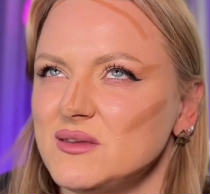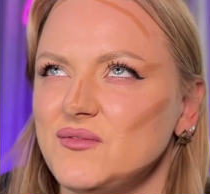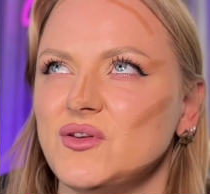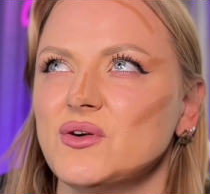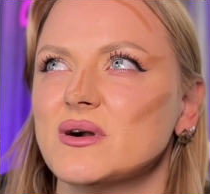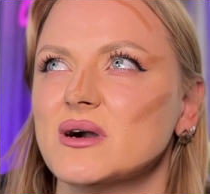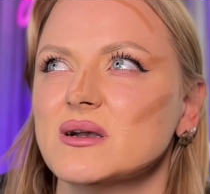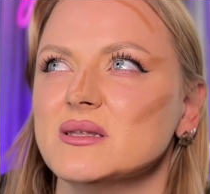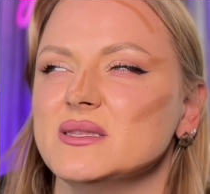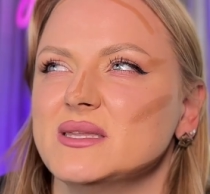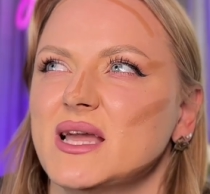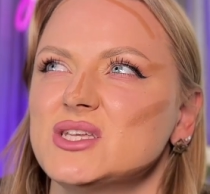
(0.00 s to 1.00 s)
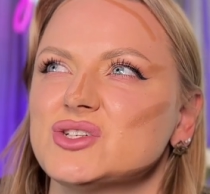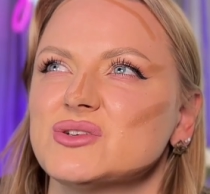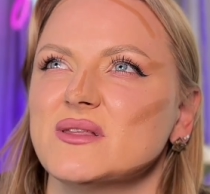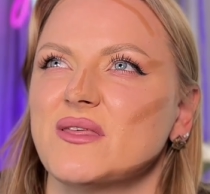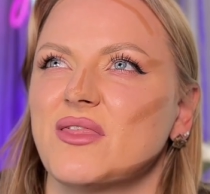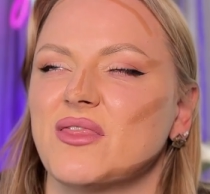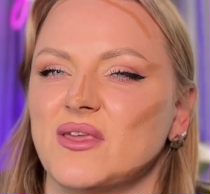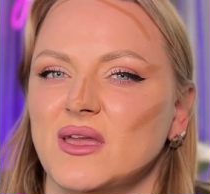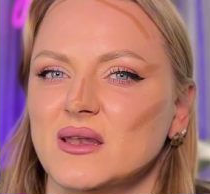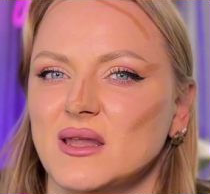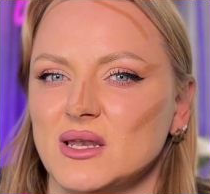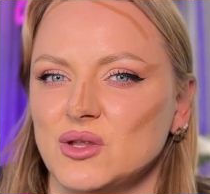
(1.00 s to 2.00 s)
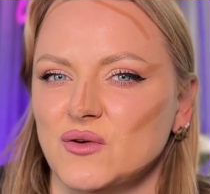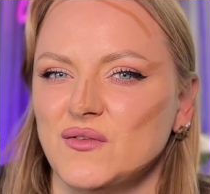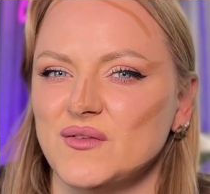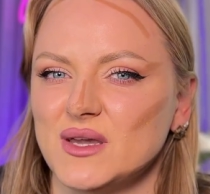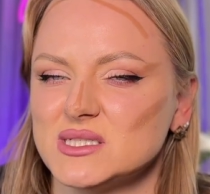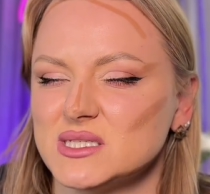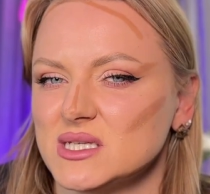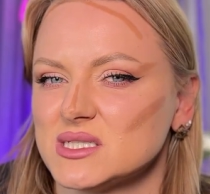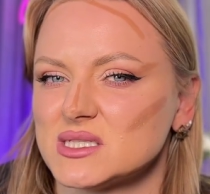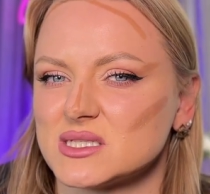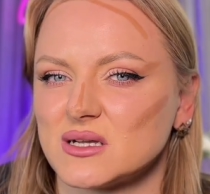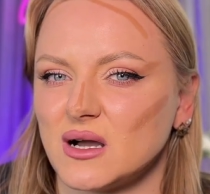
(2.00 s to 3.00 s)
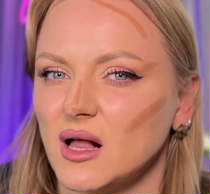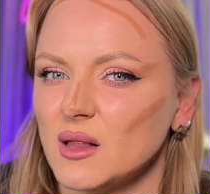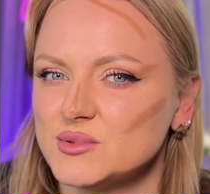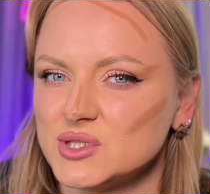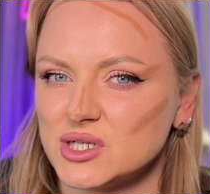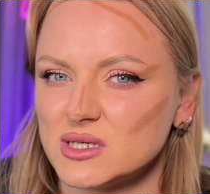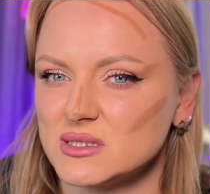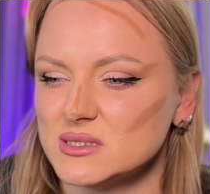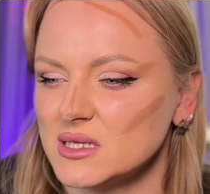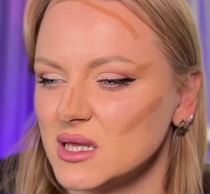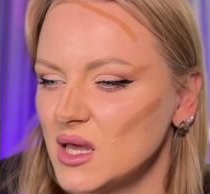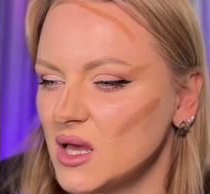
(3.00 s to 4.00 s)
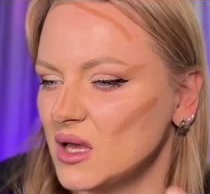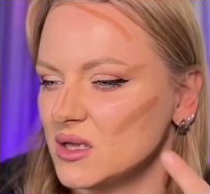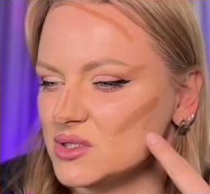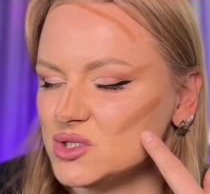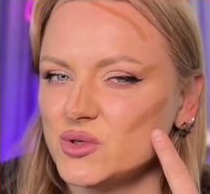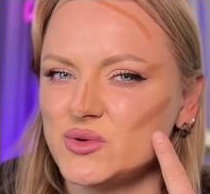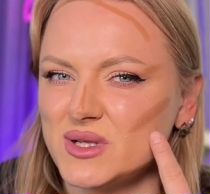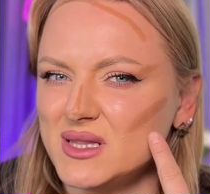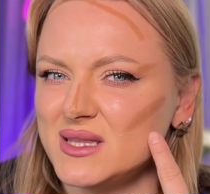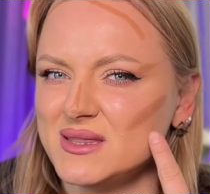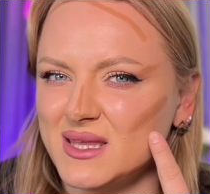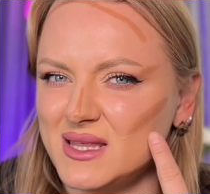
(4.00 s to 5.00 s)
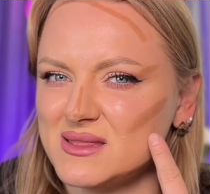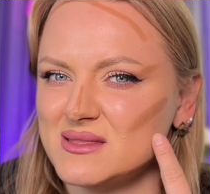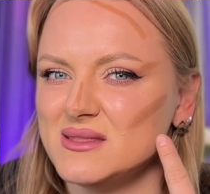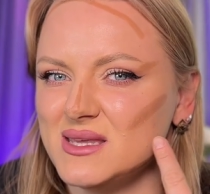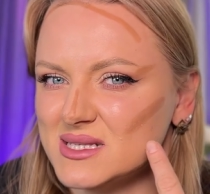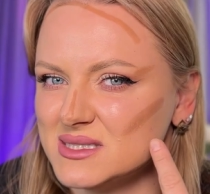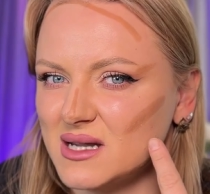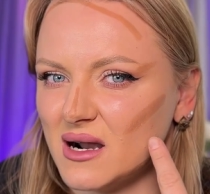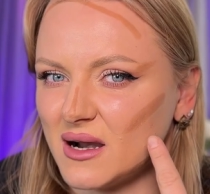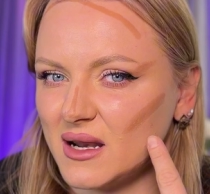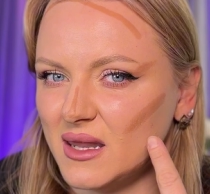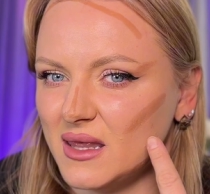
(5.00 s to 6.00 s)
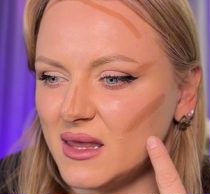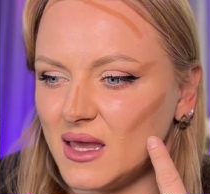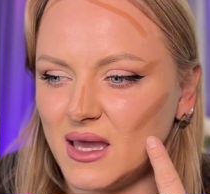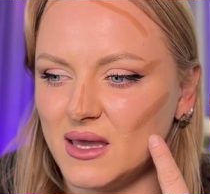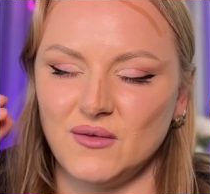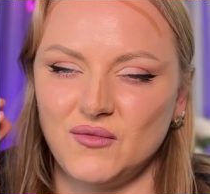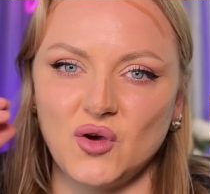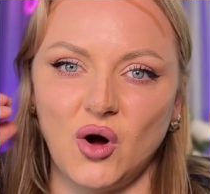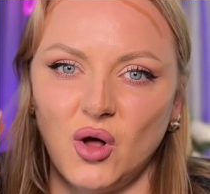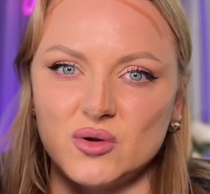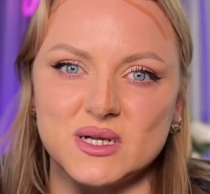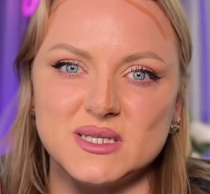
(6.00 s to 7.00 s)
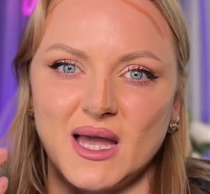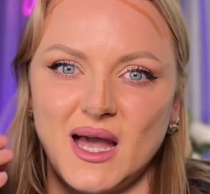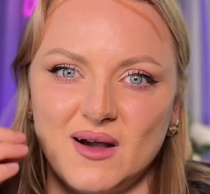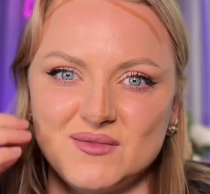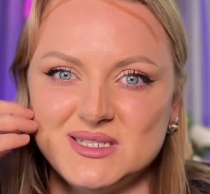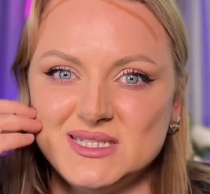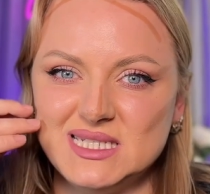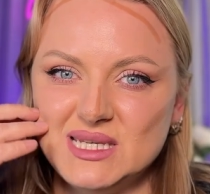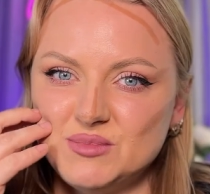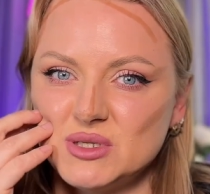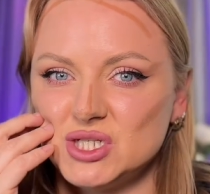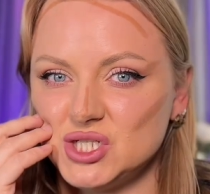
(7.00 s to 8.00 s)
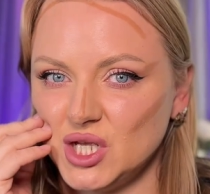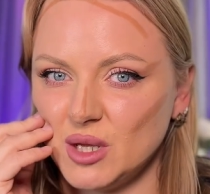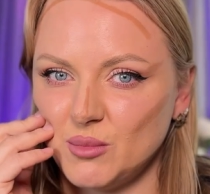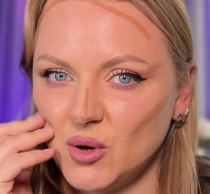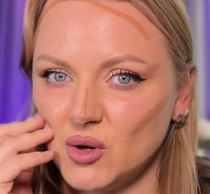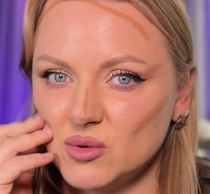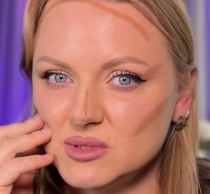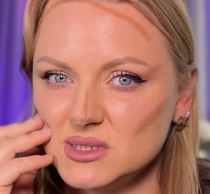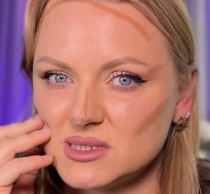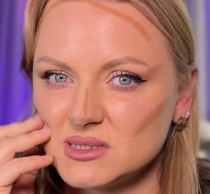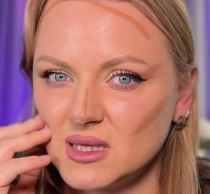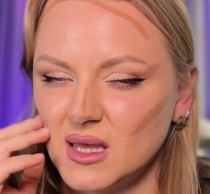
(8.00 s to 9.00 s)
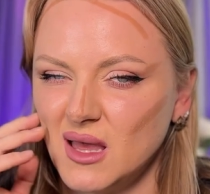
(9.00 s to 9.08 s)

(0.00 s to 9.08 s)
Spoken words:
if you're naturally thin and your face is sculptured? Do you really need this darkening if you already have deep cheekbones?